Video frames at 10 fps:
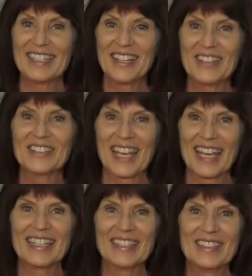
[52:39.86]
I know,
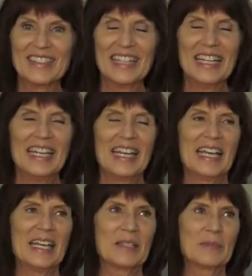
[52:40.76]
can't you?
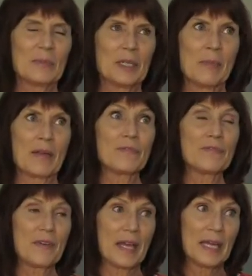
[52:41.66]
And one of my
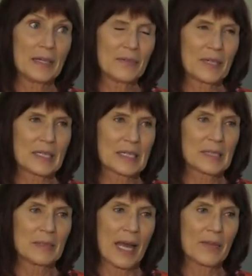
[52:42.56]

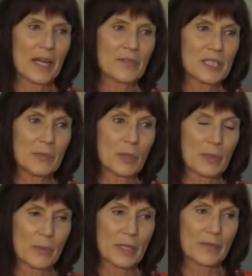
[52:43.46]
favorites, now that I've seen
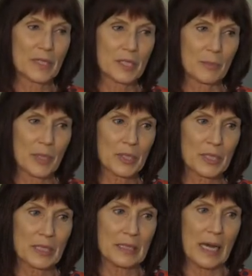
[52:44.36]
more work of his in
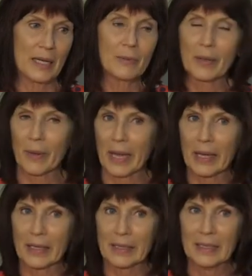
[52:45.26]
person, Ai
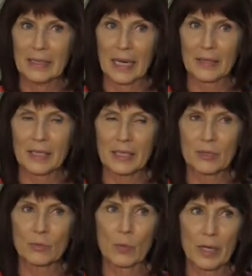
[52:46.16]
Weiwei, I think
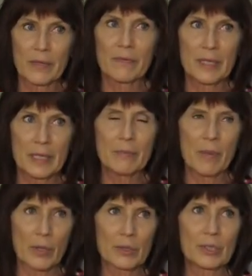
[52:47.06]
is one of the
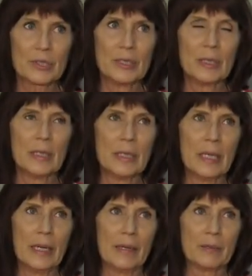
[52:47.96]
most
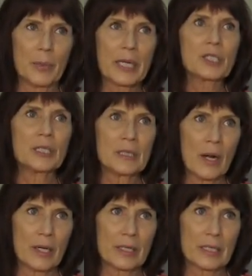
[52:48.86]
um, prescient
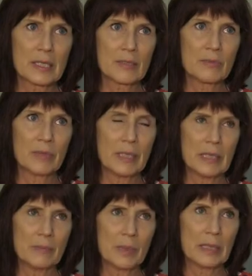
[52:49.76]
artist,
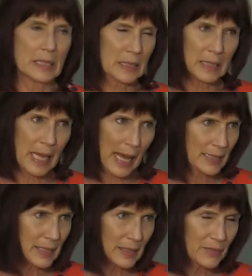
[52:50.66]
really politically
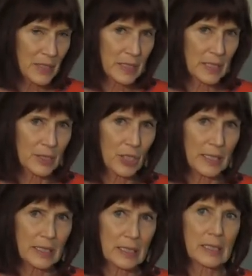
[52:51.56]
active. He's a
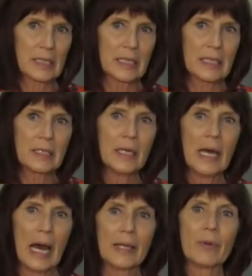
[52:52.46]
Chinese dissident,
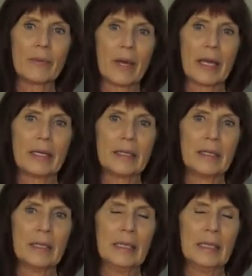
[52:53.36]
Ai Weiwei,